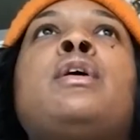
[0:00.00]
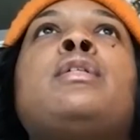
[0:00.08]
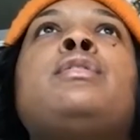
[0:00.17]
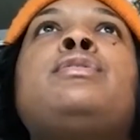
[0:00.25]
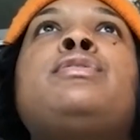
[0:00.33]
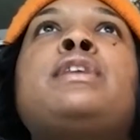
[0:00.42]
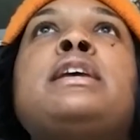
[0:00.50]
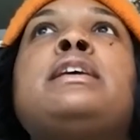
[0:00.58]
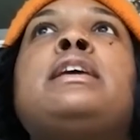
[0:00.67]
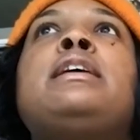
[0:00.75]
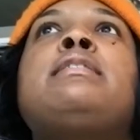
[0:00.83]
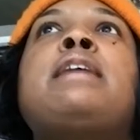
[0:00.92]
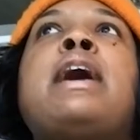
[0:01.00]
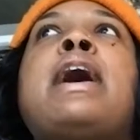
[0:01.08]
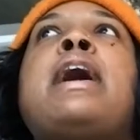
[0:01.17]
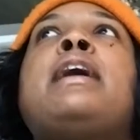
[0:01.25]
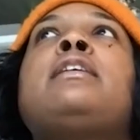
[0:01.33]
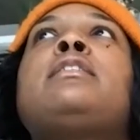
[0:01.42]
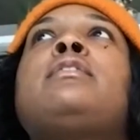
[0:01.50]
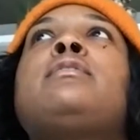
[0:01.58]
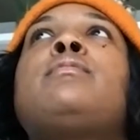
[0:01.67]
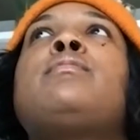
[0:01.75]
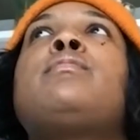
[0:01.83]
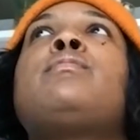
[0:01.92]
thinking that
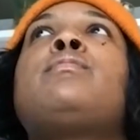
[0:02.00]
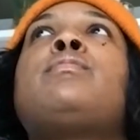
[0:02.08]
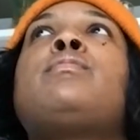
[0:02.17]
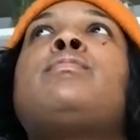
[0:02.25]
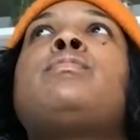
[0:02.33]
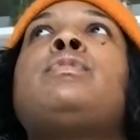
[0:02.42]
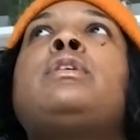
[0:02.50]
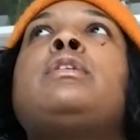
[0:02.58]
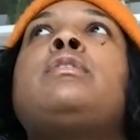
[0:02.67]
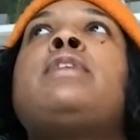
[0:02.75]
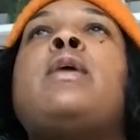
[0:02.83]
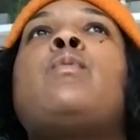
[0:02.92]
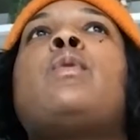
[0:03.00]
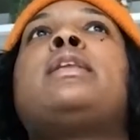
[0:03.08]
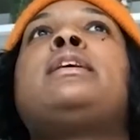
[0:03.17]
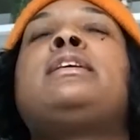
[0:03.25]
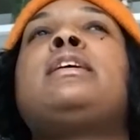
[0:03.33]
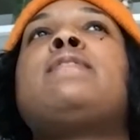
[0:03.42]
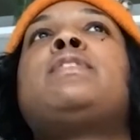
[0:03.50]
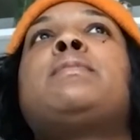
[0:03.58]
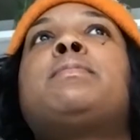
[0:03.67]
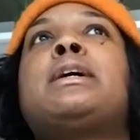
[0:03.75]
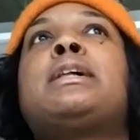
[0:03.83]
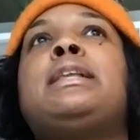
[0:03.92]
they want to give them the
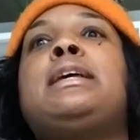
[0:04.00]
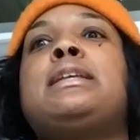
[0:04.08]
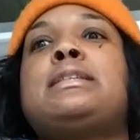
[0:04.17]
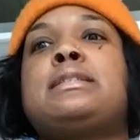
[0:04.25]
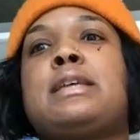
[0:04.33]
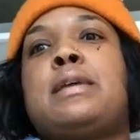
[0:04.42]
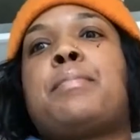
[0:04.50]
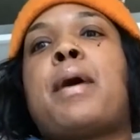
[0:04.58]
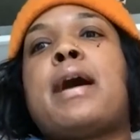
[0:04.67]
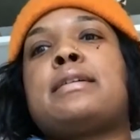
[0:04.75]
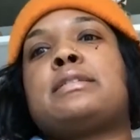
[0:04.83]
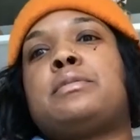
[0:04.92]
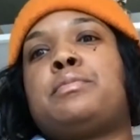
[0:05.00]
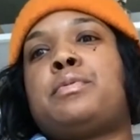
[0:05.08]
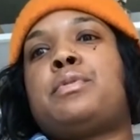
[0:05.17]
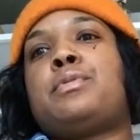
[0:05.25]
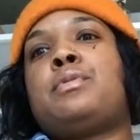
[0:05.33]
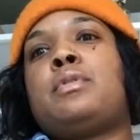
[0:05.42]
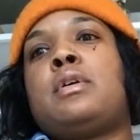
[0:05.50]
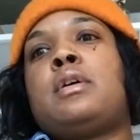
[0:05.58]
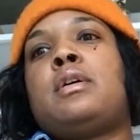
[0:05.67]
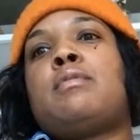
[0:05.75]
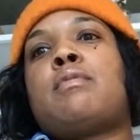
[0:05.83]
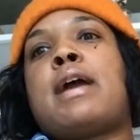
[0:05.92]
cleanest thing possible,
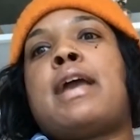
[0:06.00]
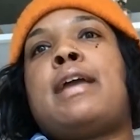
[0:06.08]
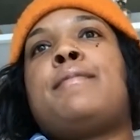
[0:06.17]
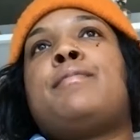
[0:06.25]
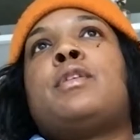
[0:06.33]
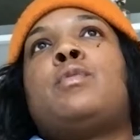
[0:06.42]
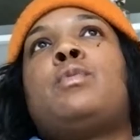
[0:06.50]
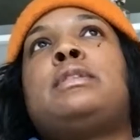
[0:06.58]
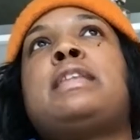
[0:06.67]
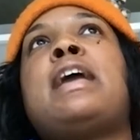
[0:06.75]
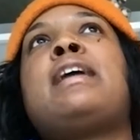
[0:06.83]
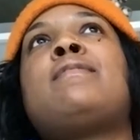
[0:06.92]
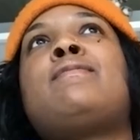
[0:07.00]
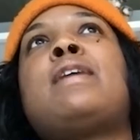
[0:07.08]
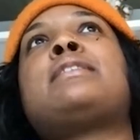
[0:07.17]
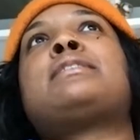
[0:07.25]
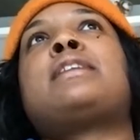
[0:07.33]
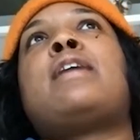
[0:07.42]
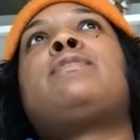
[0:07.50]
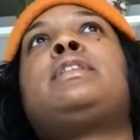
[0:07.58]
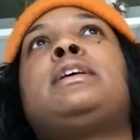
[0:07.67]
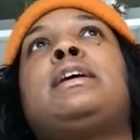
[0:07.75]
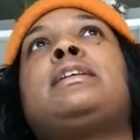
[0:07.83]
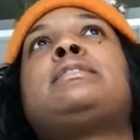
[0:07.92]
right? What they invest
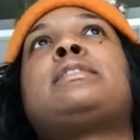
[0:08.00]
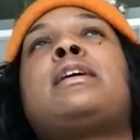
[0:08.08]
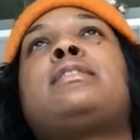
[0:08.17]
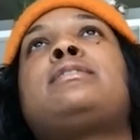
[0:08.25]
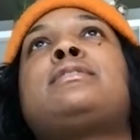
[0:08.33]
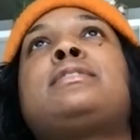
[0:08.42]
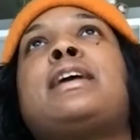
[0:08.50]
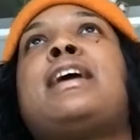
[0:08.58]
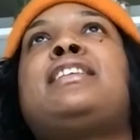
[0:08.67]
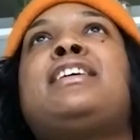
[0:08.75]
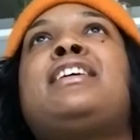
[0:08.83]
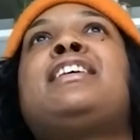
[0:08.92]
heavily in is understanding